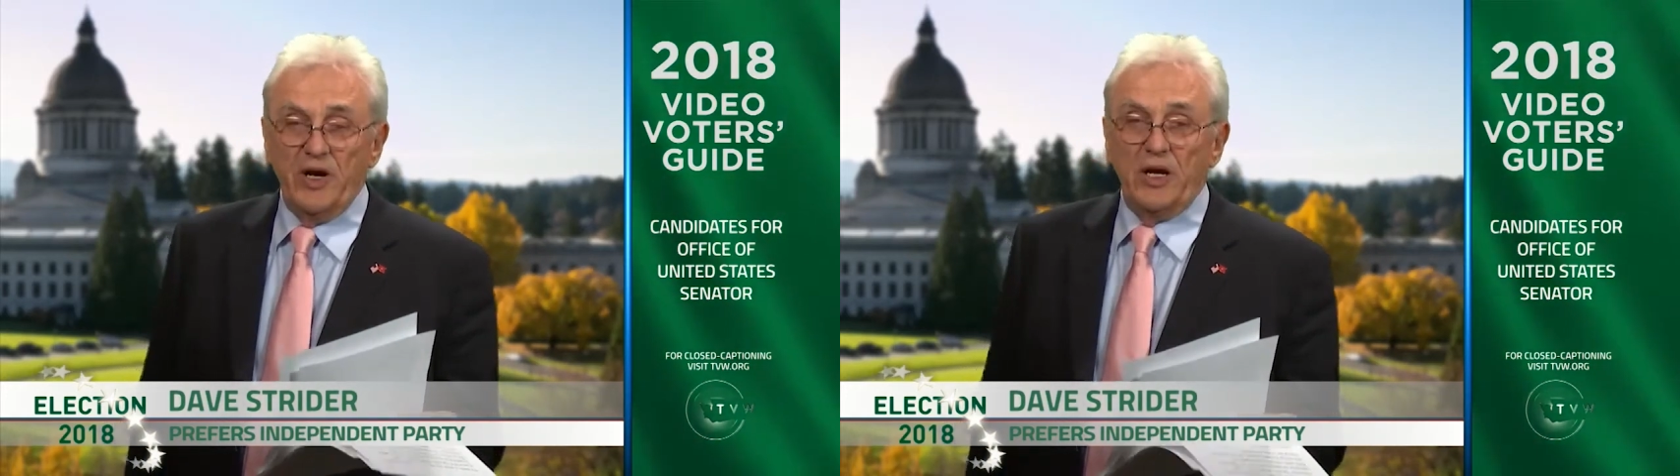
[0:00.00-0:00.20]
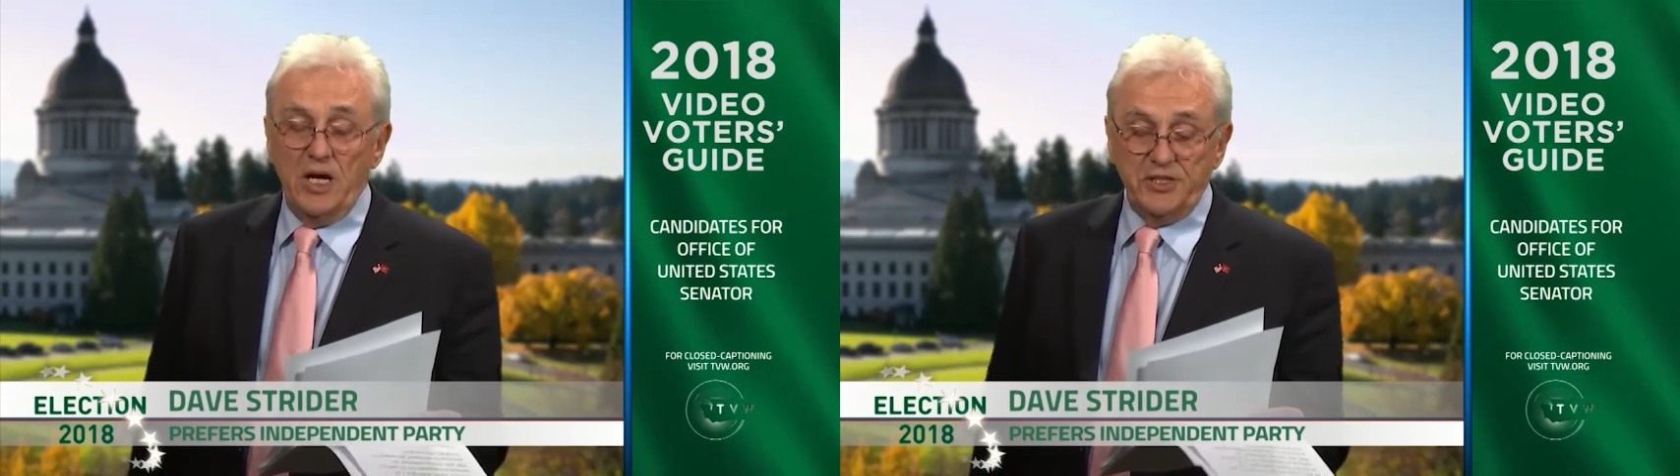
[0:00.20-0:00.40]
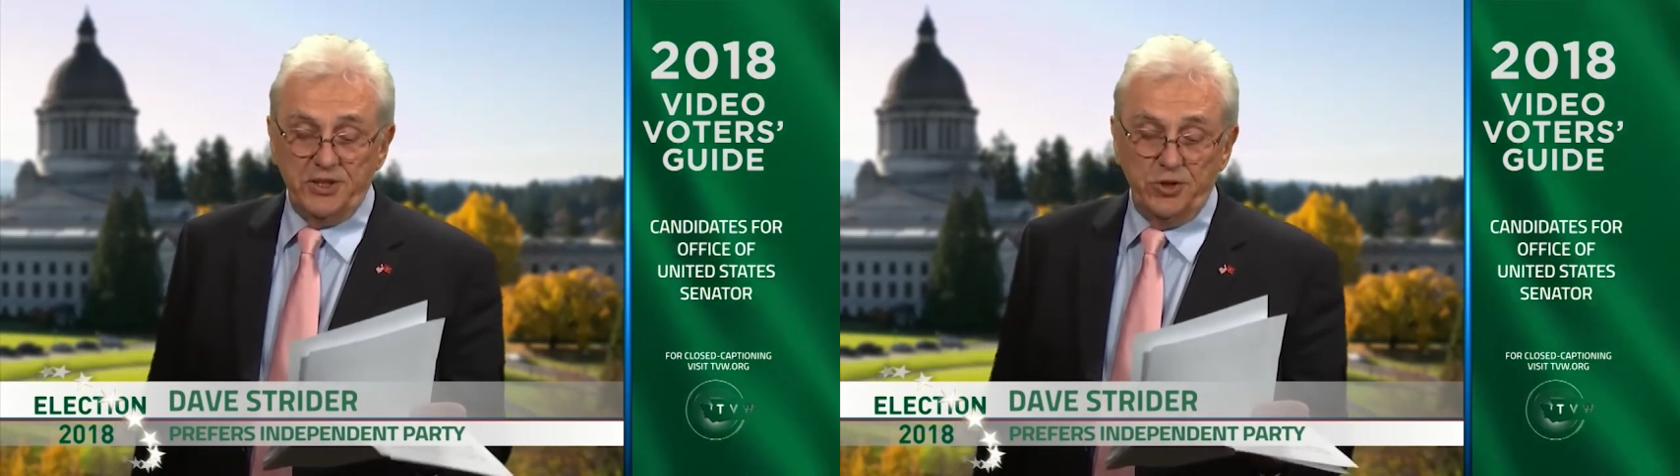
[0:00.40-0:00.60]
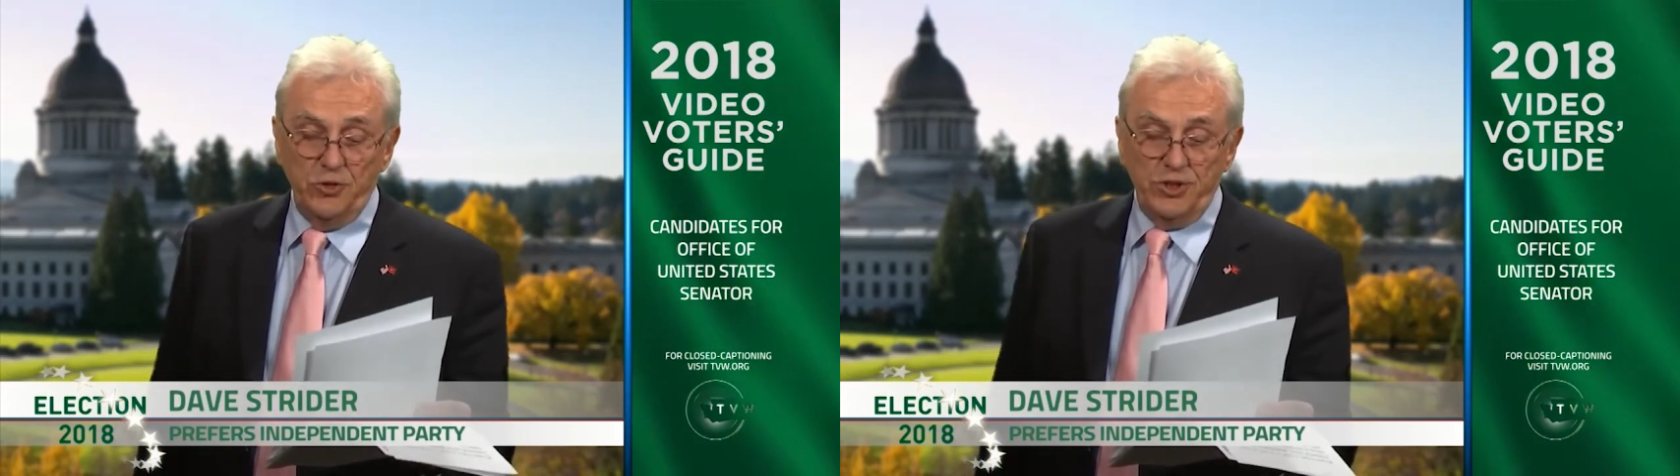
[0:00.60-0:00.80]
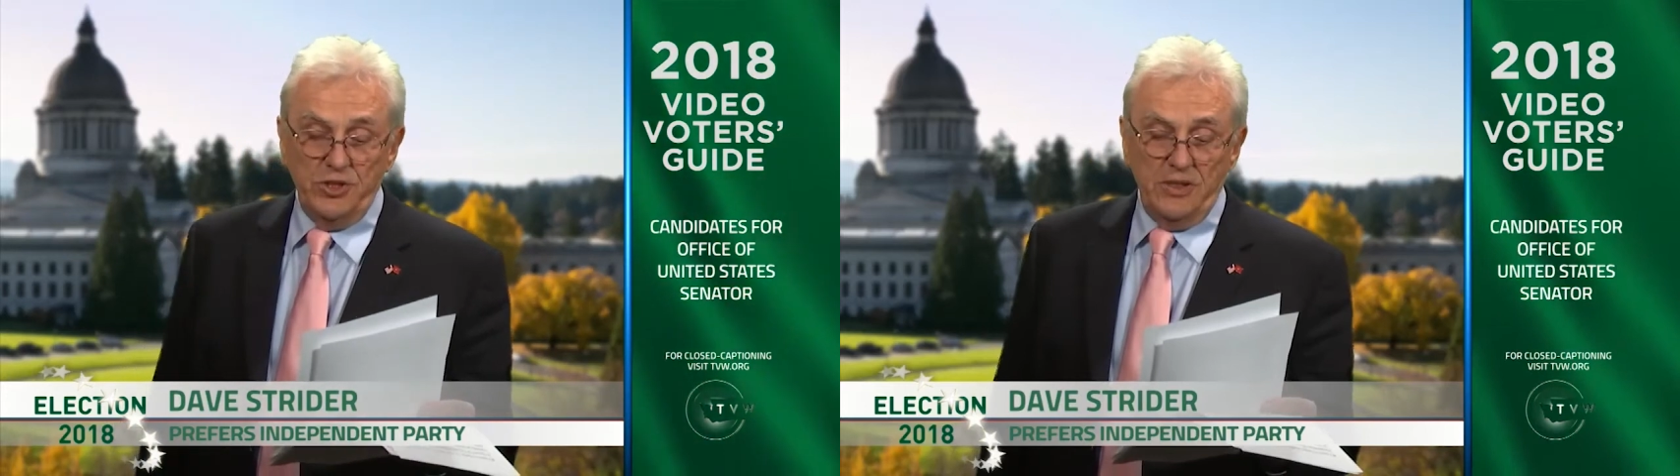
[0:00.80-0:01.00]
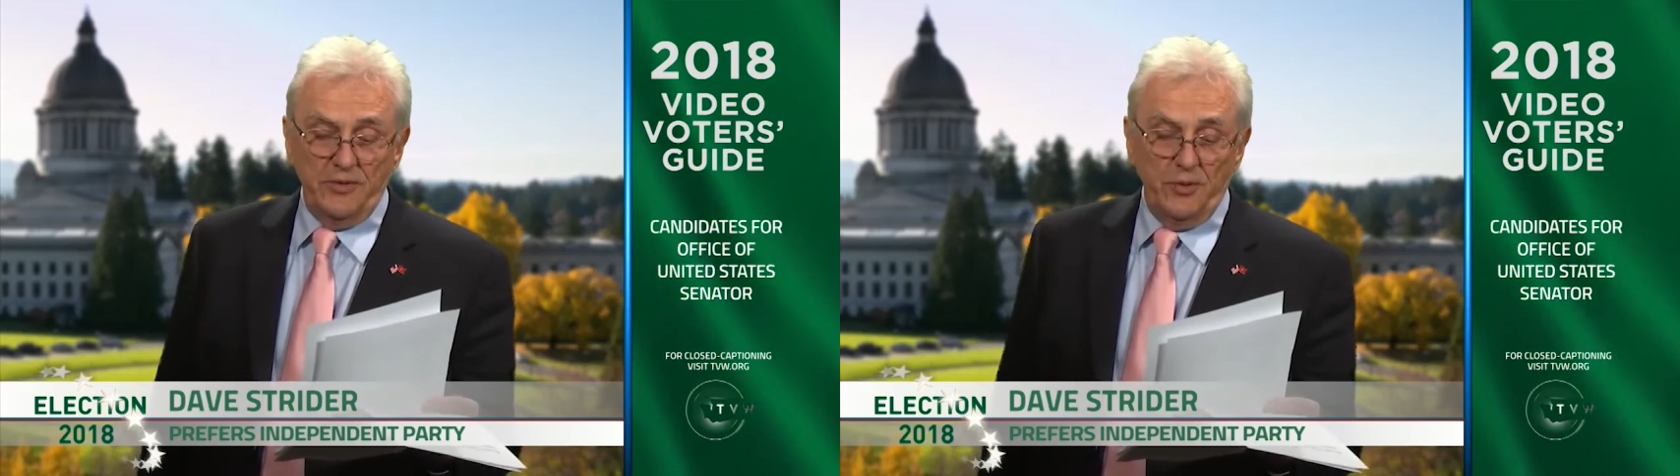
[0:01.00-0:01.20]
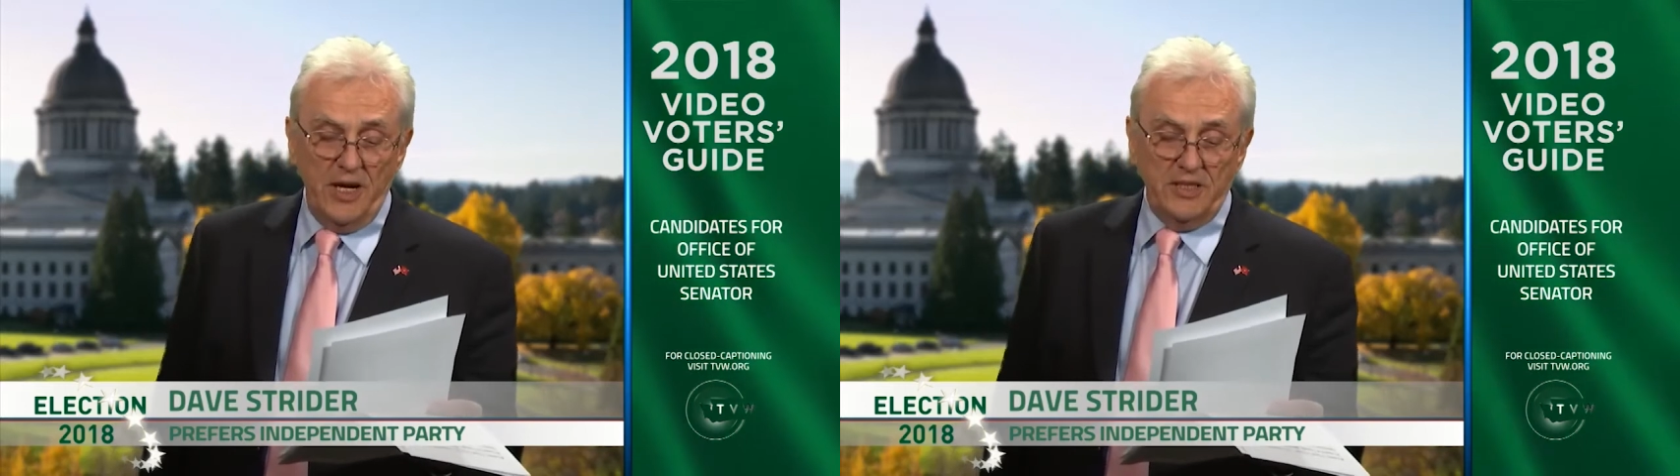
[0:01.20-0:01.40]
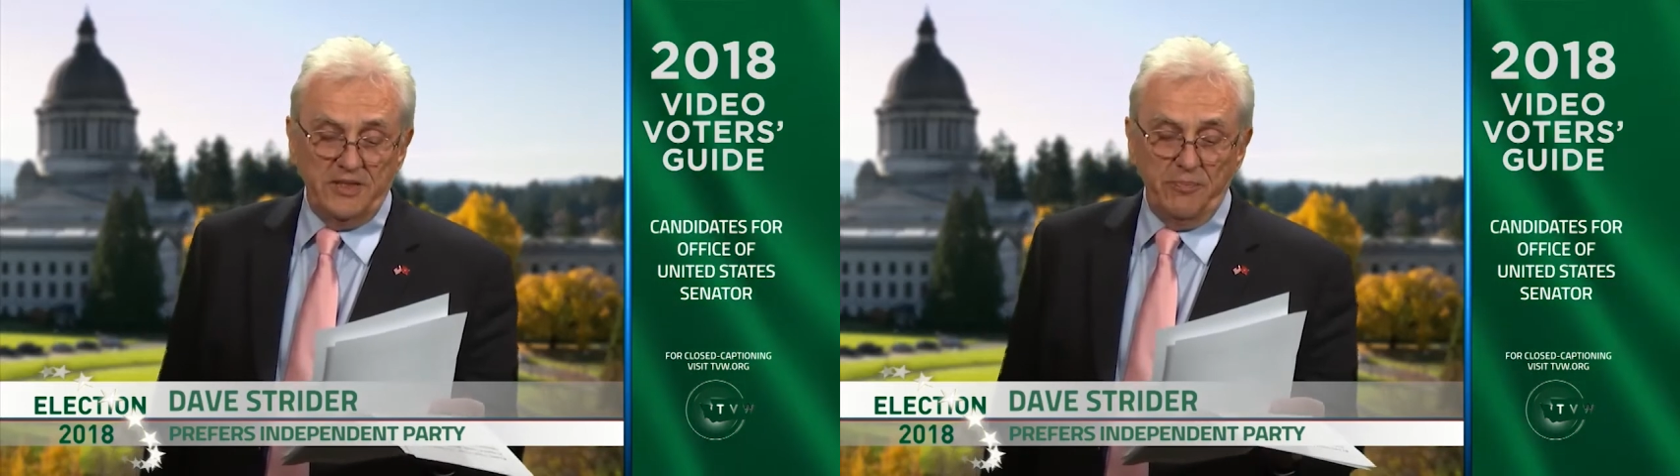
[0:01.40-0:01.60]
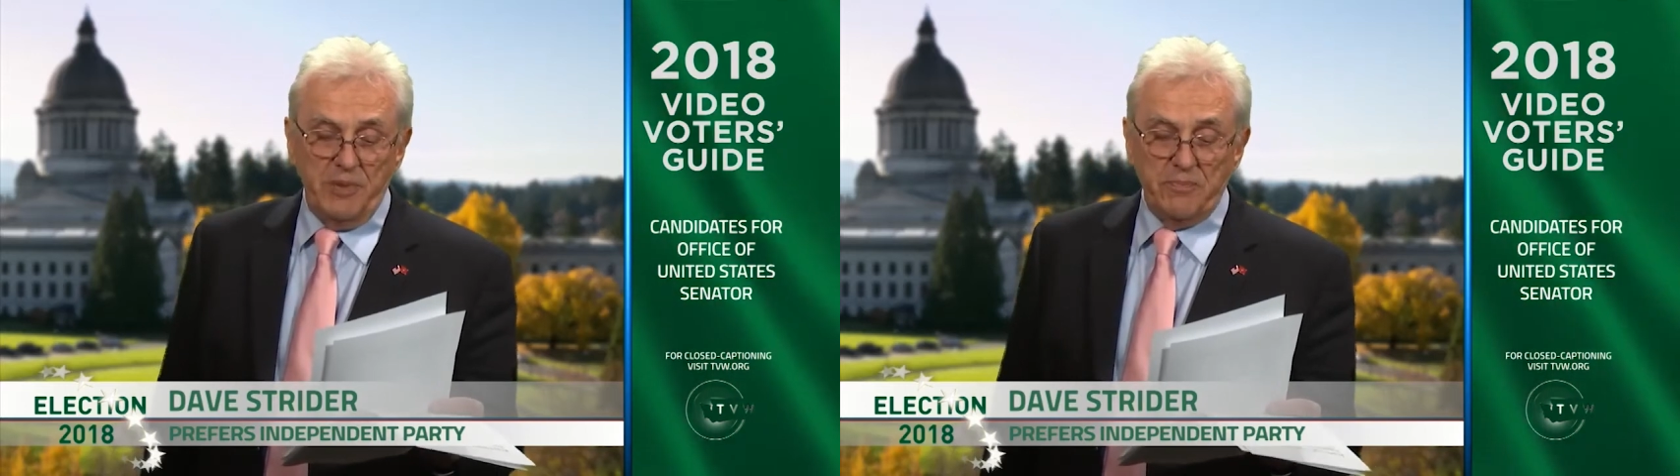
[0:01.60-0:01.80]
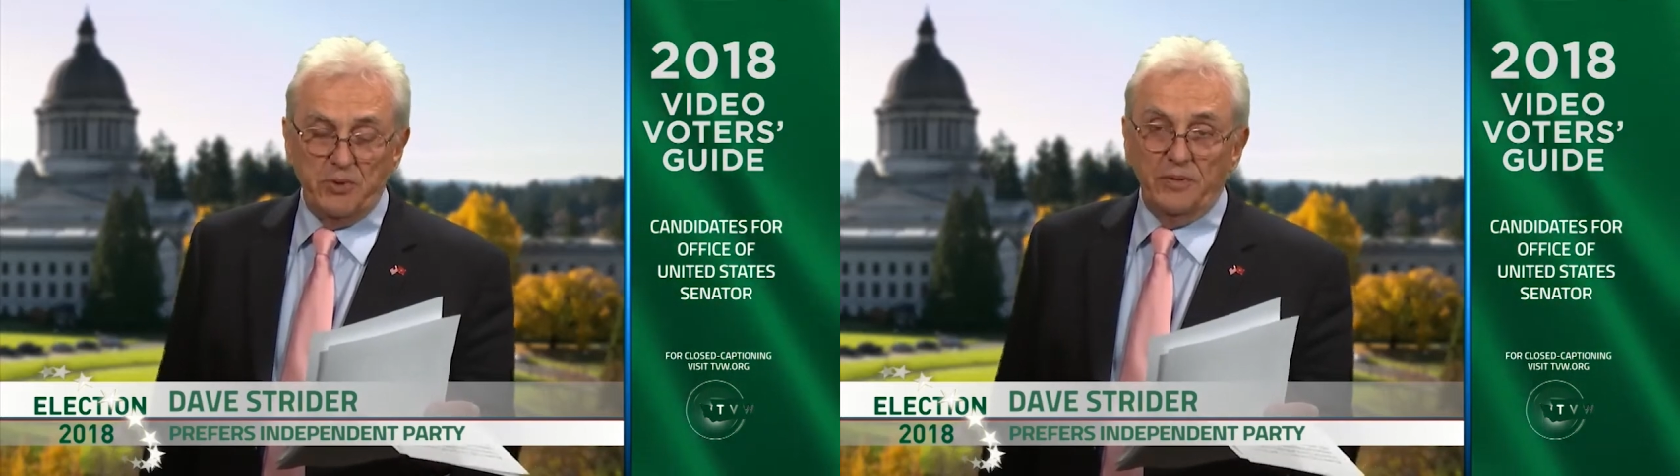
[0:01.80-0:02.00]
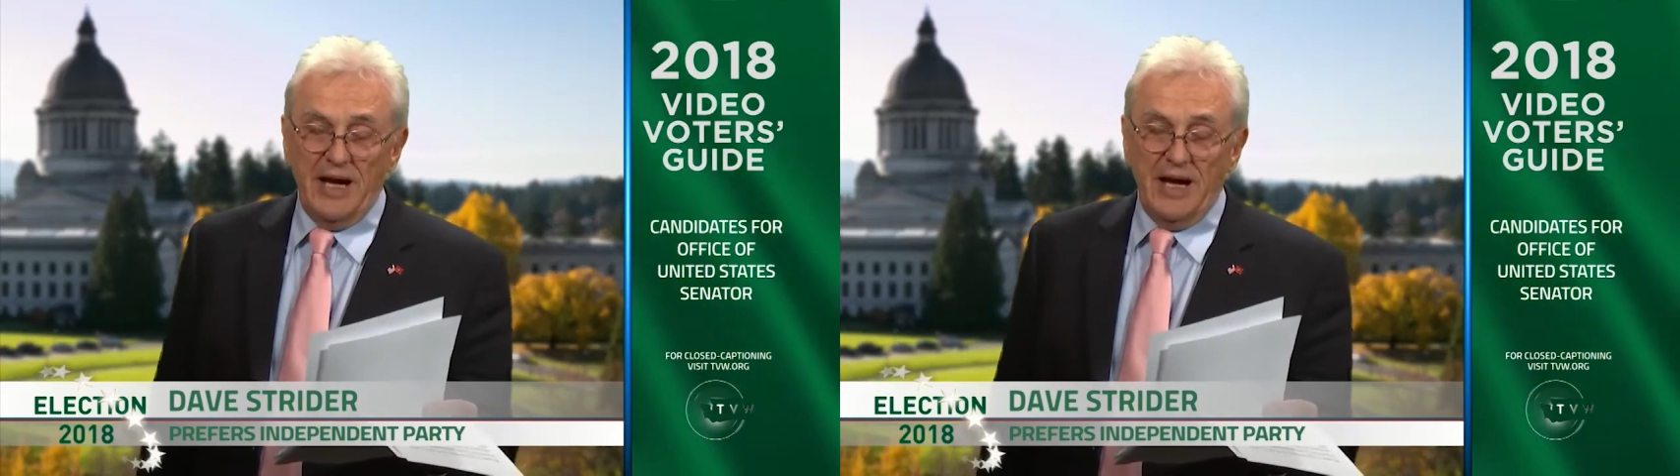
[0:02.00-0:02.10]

Constitution and the rights of the people.